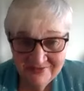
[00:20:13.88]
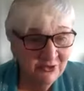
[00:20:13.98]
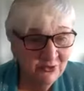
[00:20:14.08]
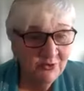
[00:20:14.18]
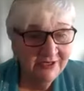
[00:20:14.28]

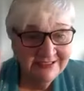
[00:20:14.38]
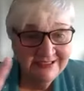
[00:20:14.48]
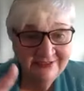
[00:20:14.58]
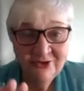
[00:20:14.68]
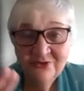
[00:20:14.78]
if you want a
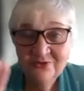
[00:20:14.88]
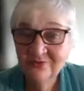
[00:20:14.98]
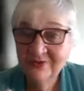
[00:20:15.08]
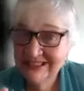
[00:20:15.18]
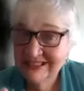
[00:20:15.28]
different
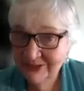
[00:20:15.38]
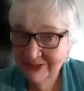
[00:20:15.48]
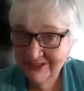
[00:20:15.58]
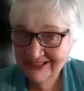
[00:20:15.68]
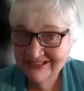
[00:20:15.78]

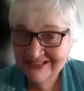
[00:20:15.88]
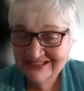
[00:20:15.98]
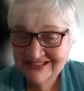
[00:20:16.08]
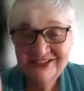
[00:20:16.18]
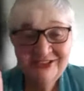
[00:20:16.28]

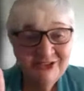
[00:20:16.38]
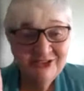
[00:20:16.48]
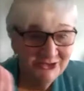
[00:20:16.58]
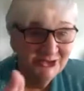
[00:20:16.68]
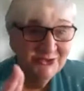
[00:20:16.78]
experience,
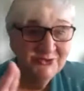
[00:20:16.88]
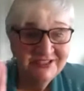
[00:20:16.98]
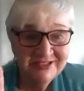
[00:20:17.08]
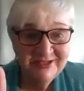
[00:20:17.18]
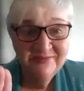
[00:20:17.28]
do
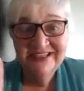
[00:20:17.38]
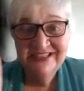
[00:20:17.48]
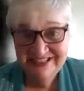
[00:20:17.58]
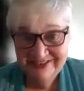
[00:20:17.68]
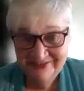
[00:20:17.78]
something
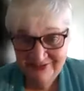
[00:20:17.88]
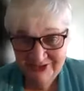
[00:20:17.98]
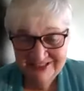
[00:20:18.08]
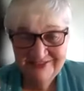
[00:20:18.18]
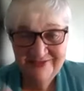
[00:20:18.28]
different.
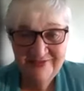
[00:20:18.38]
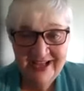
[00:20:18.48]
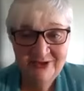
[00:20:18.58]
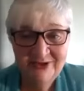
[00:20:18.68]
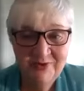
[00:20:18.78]

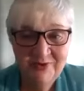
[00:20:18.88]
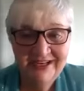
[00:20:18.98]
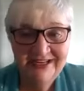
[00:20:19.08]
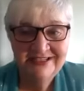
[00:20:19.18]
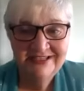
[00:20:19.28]
Find a
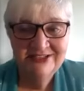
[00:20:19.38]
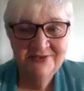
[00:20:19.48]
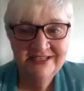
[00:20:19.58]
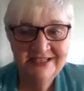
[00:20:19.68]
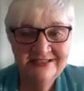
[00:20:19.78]
way to do
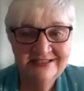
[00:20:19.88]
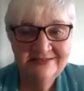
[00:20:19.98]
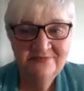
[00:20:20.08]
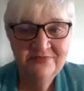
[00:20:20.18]
this.